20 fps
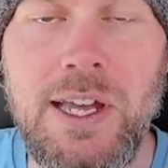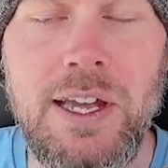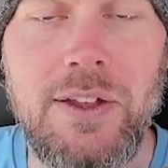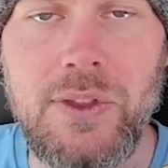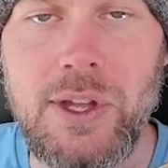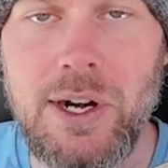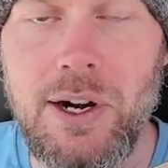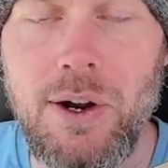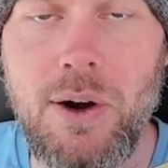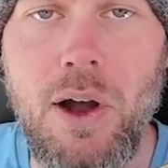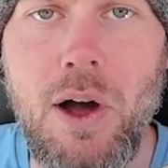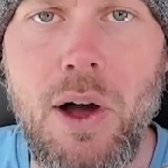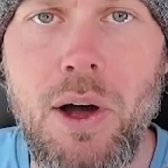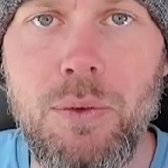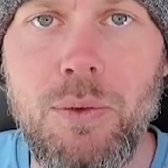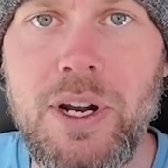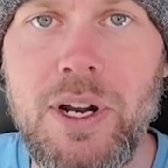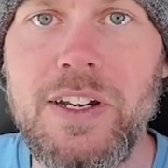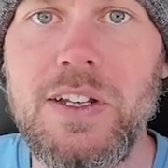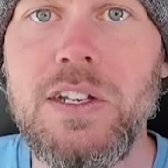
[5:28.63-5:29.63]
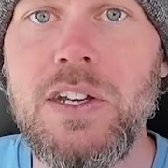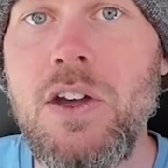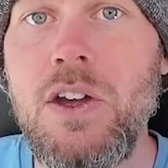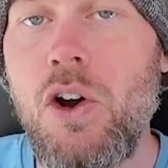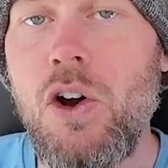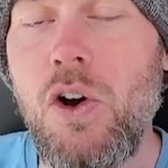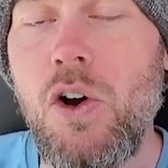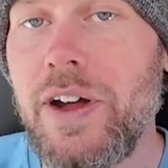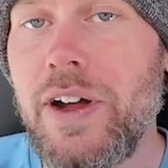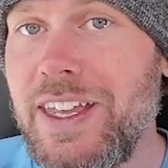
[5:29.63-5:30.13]
that are all running
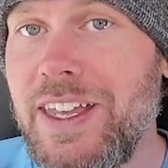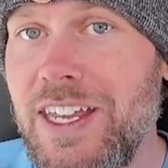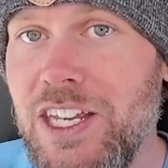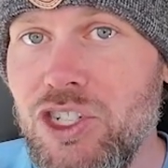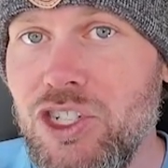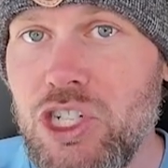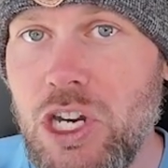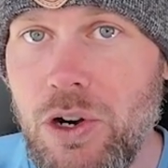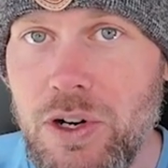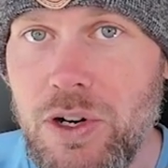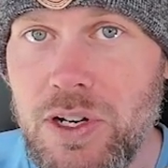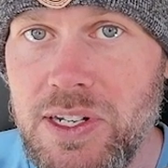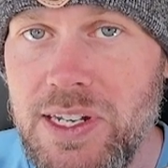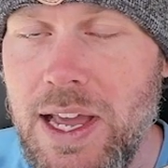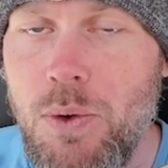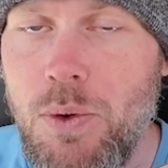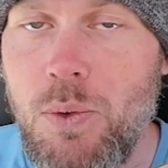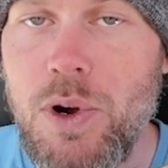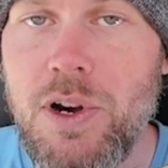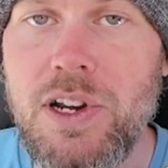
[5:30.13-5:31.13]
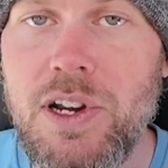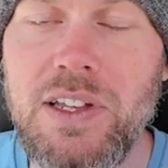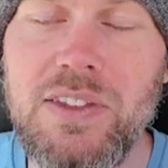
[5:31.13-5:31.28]
on a shared network,